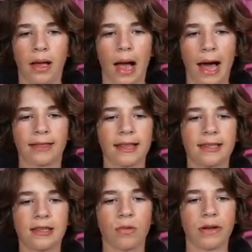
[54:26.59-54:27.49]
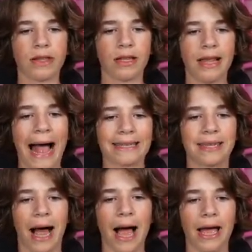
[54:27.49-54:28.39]
I think this is one of the last
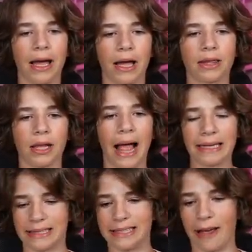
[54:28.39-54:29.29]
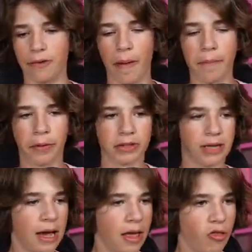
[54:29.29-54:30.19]
I the last seven members.
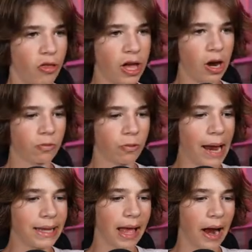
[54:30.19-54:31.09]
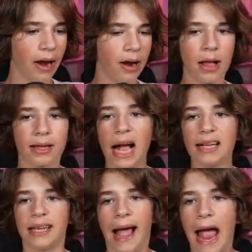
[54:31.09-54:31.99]
They are right there.
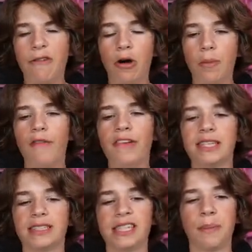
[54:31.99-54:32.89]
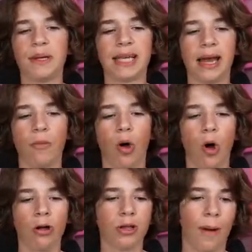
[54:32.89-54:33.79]
Guys, everyone move into Sleepy Sound and we'll
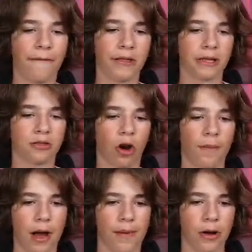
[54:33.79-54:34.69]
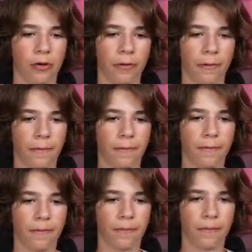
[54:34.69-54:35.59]
hold them off in the storm. How about?
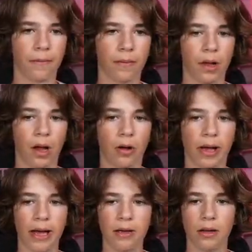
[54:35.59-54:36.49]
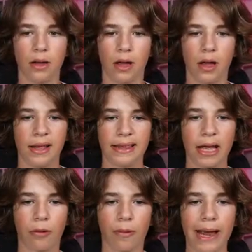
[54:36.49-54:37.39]
Okay? They
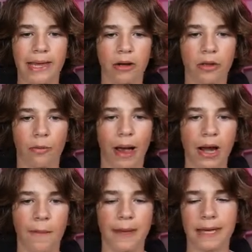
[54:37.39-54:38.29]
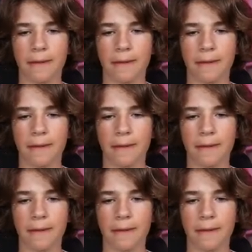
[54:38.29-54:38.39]
are right here. They're right on me.